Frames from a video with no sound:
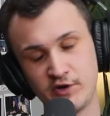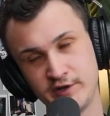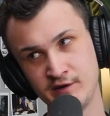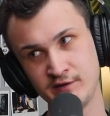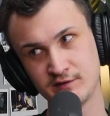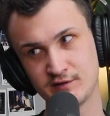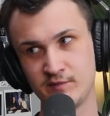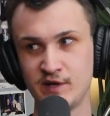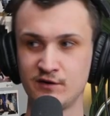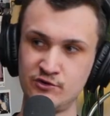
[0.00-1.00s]
all day, come
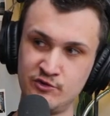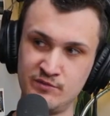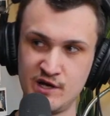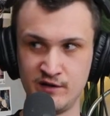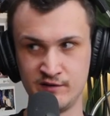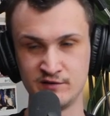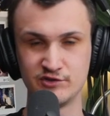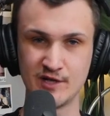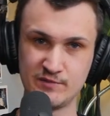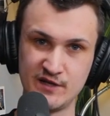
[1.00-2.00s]
back home, edit,
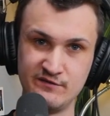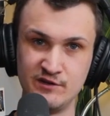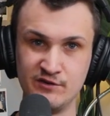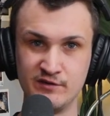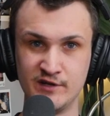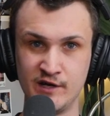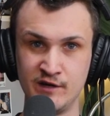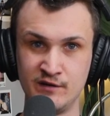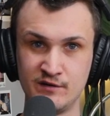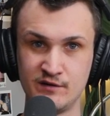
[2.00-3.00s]
drop that video the
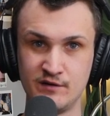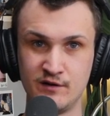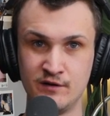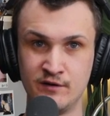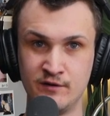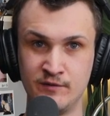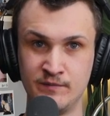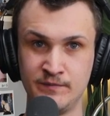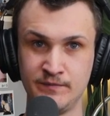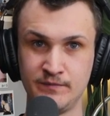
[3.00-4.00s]
night.
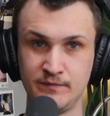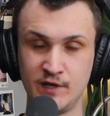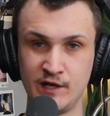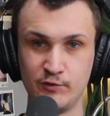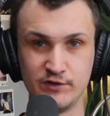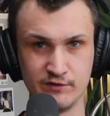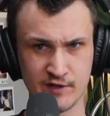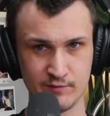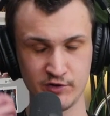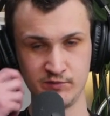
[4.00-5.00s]
And I would do
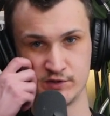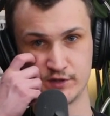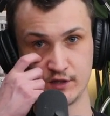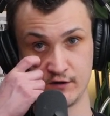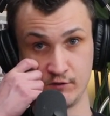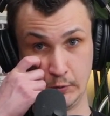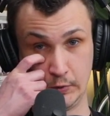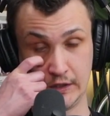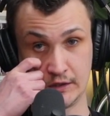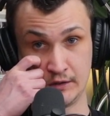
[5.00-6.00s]
that pretty much, like, every
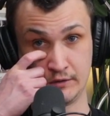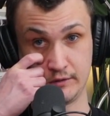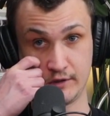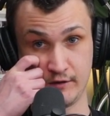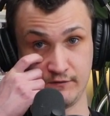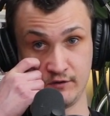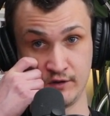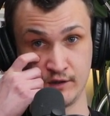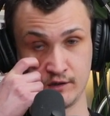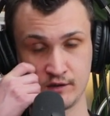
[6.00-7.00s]
weekend, I feel
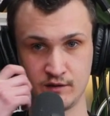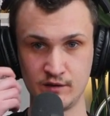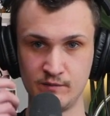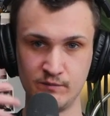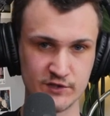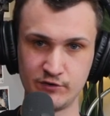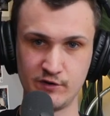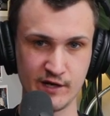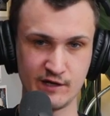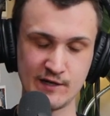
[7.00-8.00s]
like. So
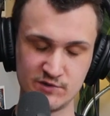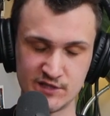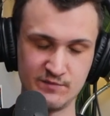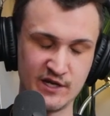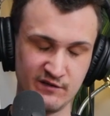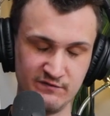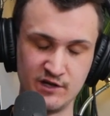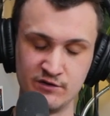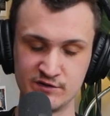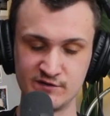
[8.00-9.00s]
I kept just making
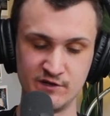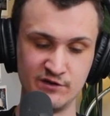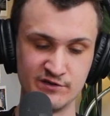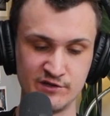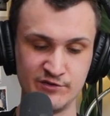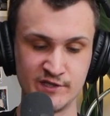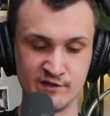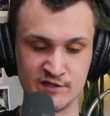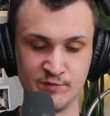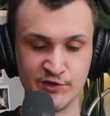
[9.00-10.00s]
videos and using
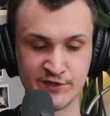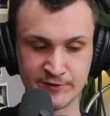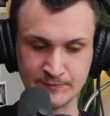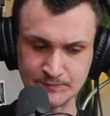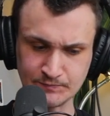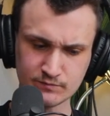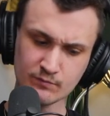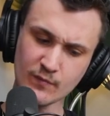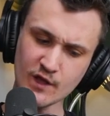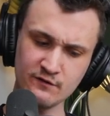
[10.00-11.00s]
his music.
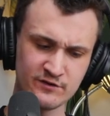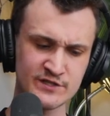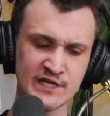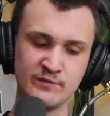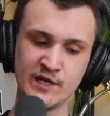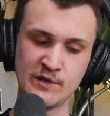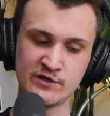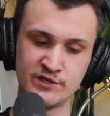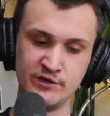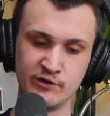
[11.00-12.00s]
First time he came out to New